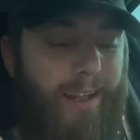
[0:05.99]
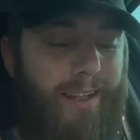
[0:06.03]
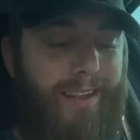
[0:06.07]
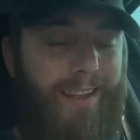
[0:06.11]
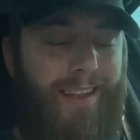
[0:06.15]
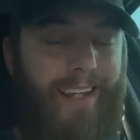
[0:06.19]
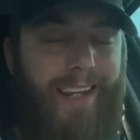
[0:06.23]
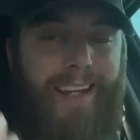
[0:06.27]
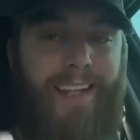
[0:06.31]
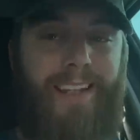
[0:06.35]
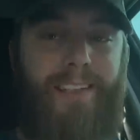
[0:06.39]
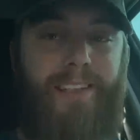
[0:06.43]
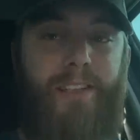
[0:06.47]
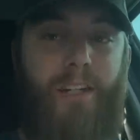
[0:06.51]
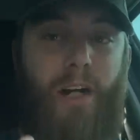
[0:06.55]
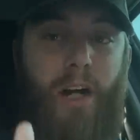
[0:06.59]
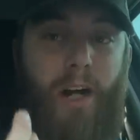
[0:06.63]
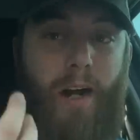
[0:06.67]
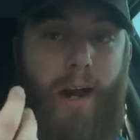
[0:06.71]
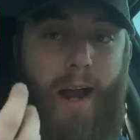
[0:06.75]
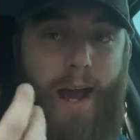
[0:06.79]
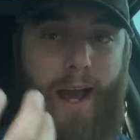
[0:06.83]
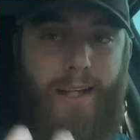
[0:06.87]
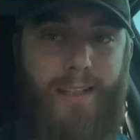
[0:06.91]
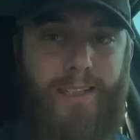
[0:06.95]
Things
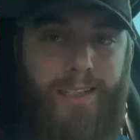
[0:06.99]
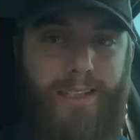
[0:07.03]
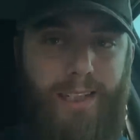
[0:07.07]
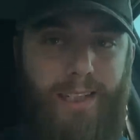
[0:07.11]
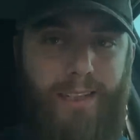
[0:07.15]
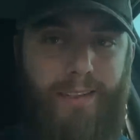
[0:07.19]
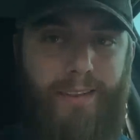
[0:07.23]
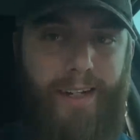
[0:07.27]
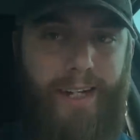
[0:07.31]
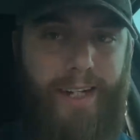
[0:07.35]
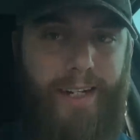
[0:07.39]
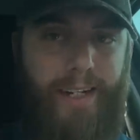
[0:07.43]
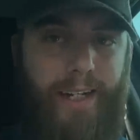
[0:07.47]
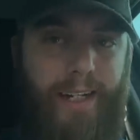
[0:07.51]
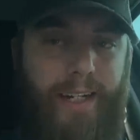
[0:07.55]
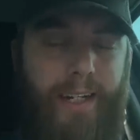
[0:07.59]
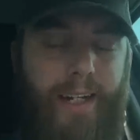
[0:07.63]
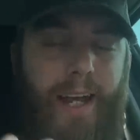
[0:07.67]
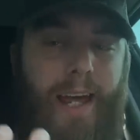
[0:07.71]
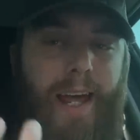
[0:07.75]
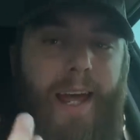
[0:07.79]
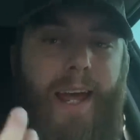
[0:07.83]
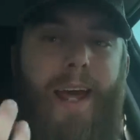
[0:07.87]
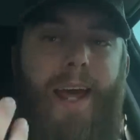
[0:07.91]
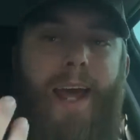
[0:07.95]
are
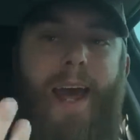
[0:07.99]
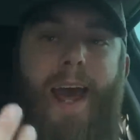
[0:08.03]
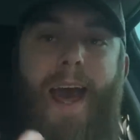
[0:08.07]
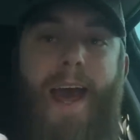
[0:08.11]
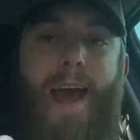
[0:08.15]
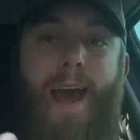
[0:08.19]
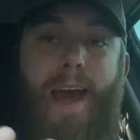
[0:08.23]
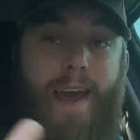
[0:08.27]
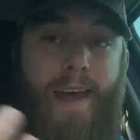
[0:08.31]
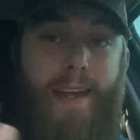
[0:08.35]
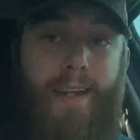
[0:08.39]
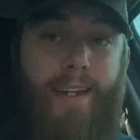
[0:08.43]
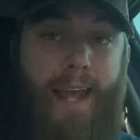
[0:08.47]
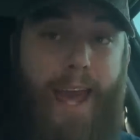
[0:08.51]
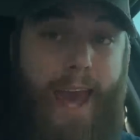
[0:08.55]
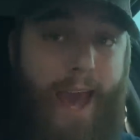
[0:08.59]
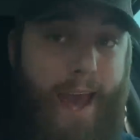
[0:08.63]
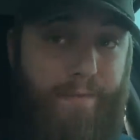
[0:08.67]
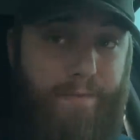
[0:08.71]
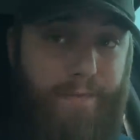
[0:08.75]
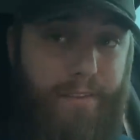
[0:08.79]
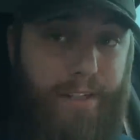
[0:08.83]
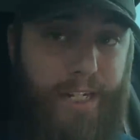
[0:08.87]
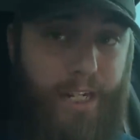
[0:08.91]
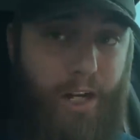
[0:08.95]
escalating at, in
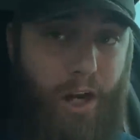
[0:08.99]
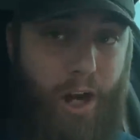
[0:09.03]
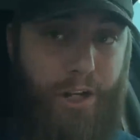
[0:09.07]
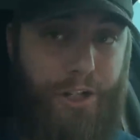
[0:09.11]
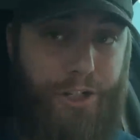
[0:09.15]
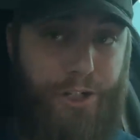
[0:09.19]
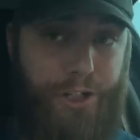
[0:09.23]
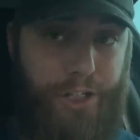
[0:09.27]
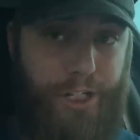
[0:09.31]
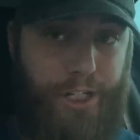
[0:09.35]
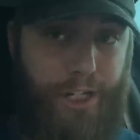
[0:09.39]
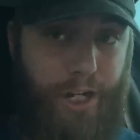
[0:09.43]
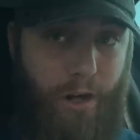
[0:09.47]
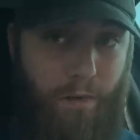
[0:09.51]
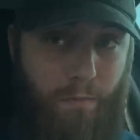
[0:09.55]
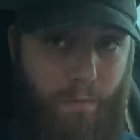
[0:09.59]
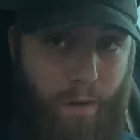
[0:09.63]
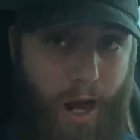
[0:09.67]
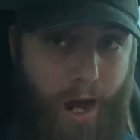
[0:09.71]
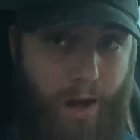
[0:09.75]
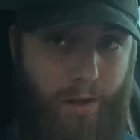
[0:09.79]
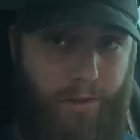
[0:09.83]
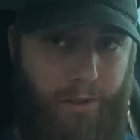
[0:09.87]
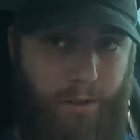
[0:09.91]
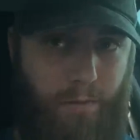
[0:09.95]
every country
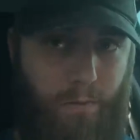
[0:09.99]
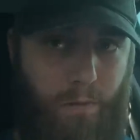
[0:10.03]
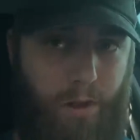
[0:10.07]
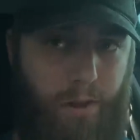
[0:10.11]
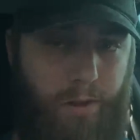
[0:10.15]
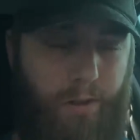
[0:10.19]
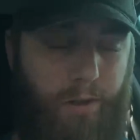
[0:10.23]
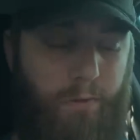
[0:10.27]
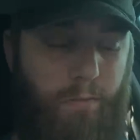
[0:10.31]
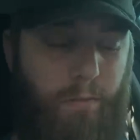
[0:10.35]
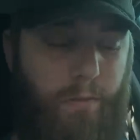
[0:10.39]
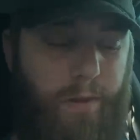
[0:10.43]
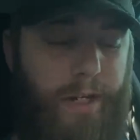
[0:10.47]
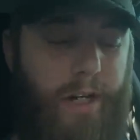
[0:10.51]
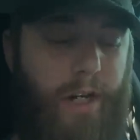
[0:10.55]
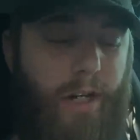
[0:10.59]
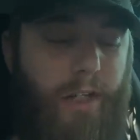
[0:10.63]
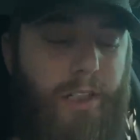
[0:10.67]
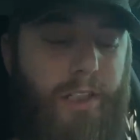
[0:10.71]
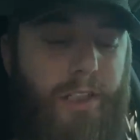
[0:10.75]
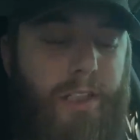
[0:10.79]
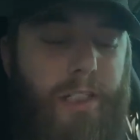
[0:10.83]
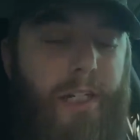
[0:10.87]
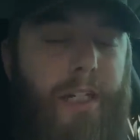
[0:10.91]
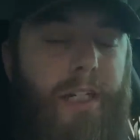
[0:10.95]
around the world. We are
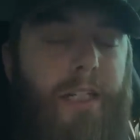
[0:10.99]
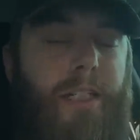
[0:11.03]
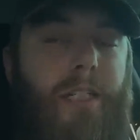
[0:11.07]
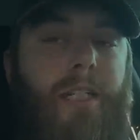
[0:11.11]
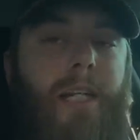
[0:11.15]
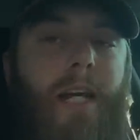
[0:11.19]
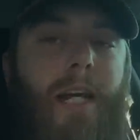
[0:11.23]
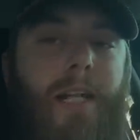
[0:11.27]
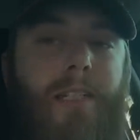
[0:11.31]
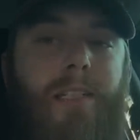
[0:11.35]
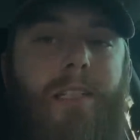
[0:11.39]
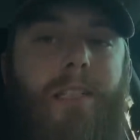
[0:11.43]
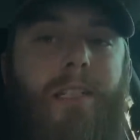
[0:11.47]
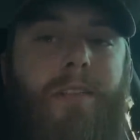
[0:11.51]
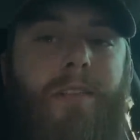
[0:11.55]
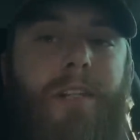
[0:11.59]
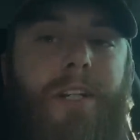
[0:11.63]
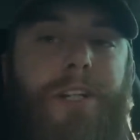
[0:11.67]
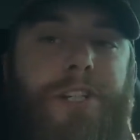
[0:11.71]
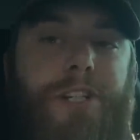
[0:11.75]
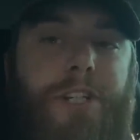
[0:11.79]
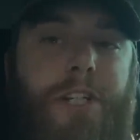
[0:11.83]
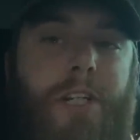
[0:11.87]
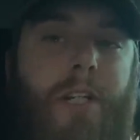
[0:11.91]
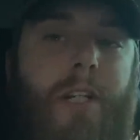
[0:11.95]
seeing an
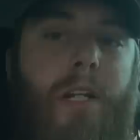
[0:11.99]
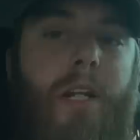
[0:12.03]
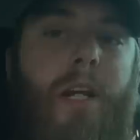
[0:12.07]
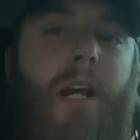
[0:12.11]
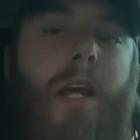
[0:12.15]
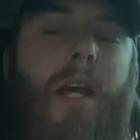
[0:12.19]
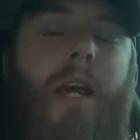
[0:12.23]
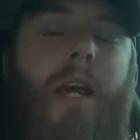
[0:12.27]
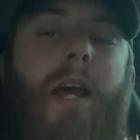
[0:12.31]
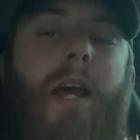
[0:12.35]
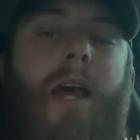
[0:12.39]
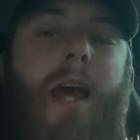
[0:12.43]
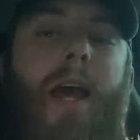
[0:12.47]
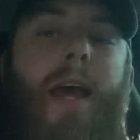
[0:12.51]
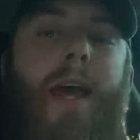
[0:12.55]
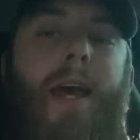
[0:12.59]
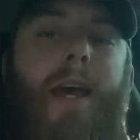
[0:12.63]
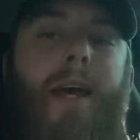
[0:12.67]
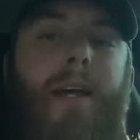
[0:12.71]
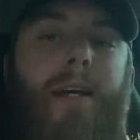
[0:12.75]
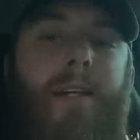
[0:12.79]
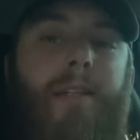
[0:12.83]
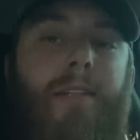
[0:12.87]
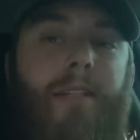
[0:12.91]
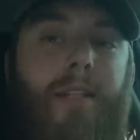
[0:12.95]
escalation,
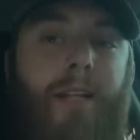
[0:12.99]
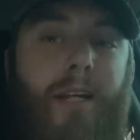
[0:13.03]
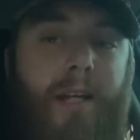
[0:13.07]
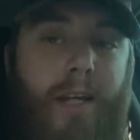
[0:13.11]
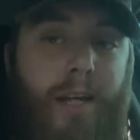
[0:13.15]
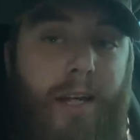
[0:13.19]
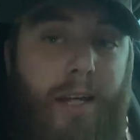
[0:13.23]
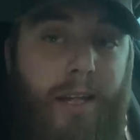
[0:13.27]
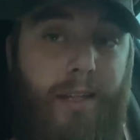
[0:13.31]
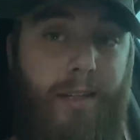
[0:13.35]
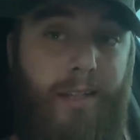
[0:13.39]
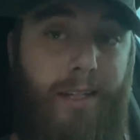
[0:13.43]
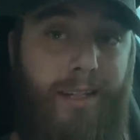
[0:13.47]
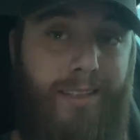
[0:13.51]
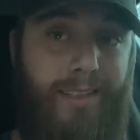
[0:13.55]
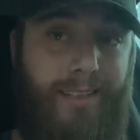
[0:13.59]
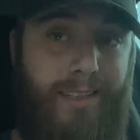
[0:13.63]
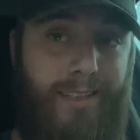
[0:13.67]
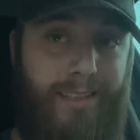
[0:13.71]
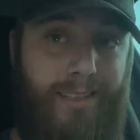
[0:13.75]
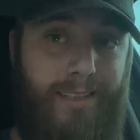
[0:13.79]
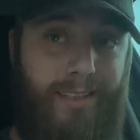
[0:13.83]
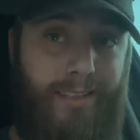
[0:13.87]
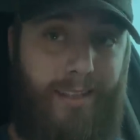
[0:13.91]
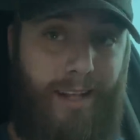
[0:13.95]
and this
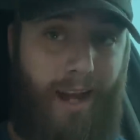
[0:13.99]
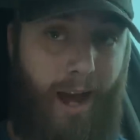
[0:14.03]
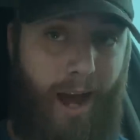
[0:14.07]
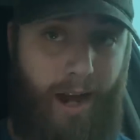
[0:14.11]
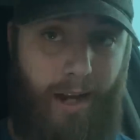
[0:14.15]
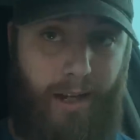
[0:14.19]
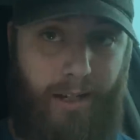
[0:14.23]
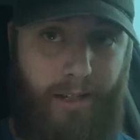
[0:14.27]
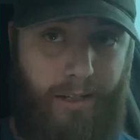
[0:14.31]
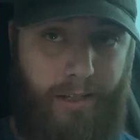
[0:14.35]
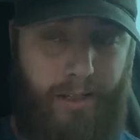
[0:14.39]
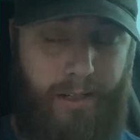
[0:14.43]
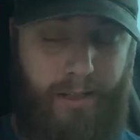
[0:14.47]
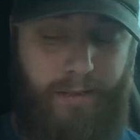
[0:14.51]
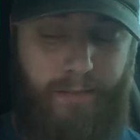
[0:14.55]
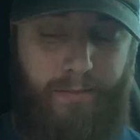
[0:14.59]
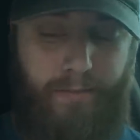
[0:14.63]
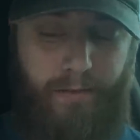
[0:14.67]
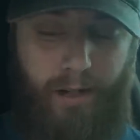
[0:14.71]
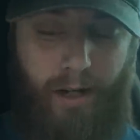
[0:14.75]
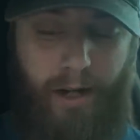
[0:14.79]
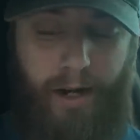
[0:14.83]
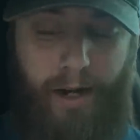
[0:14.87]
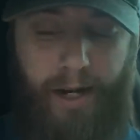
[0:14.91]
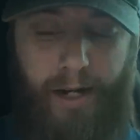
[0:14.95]
is not good,
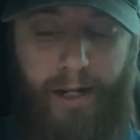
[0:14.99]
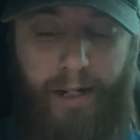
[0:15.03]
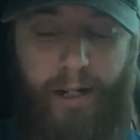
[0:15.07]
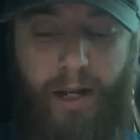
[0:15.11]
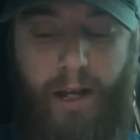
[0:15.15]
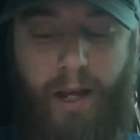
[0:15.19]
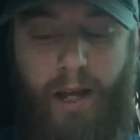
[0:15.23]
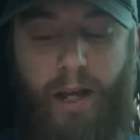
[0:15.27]
all right?